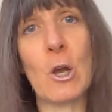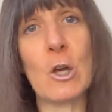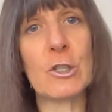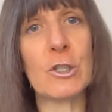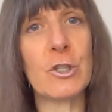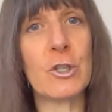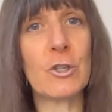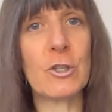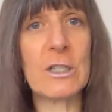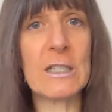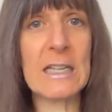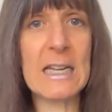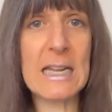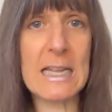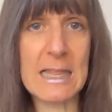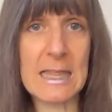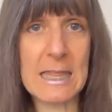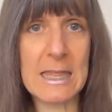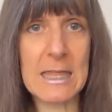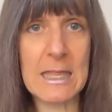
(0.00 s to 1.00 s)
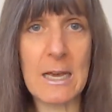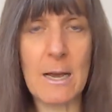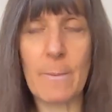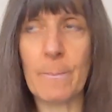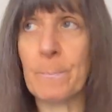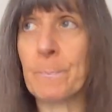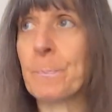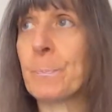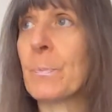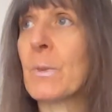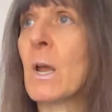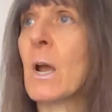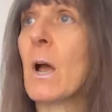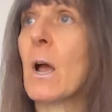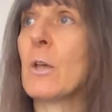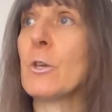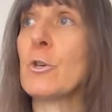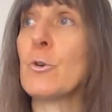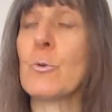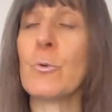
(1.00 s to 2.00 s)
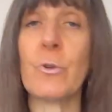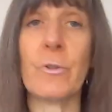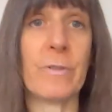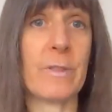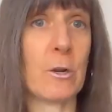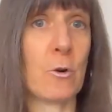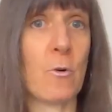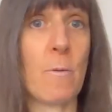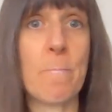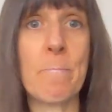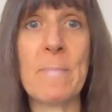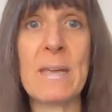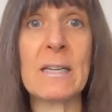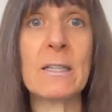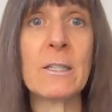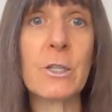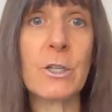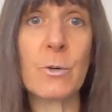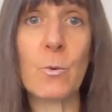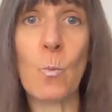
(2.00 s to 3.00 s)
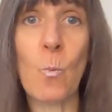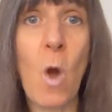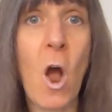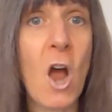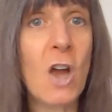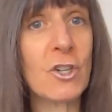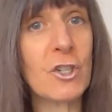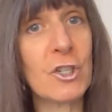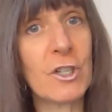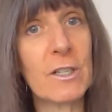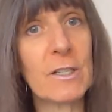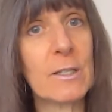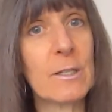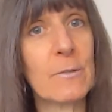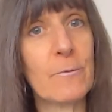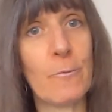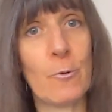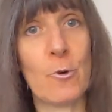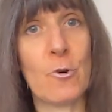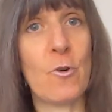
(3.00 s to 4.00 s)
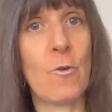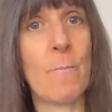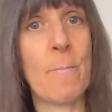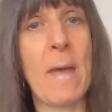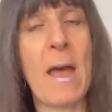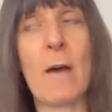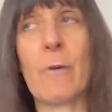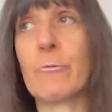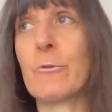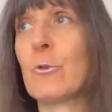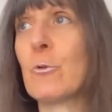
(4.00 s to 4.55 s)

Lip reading: floss your teeth. There are mint washes for your mouth.